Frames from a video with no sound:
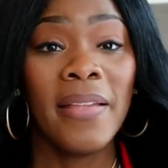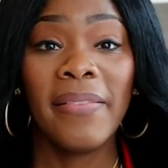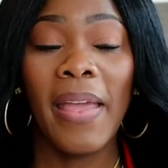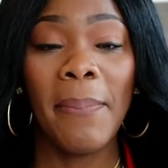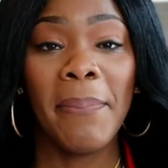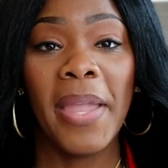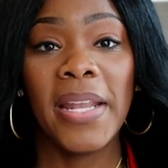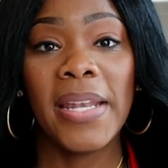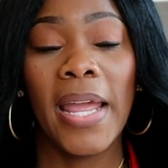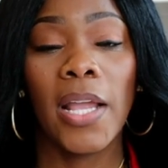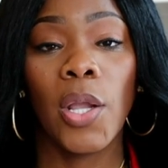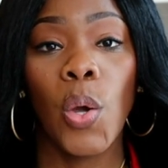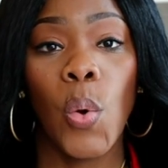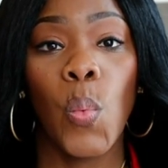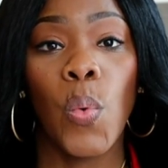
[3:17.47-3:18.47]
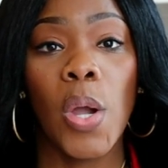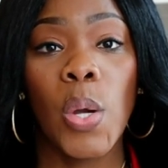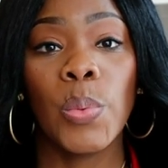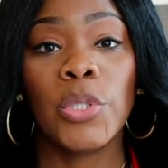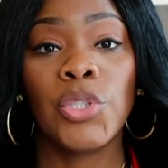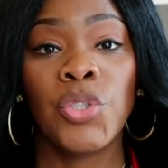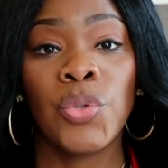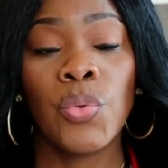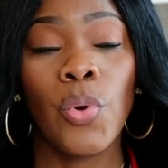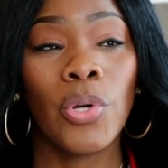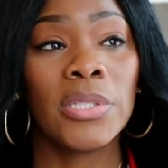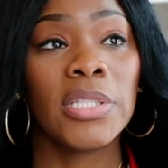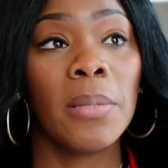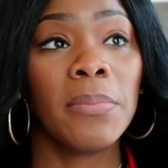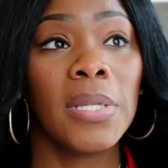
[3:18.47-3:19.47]
that may not go well with you,
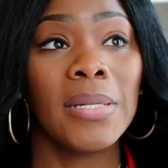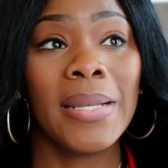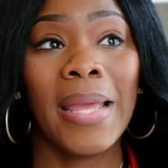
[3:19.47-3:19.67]
or something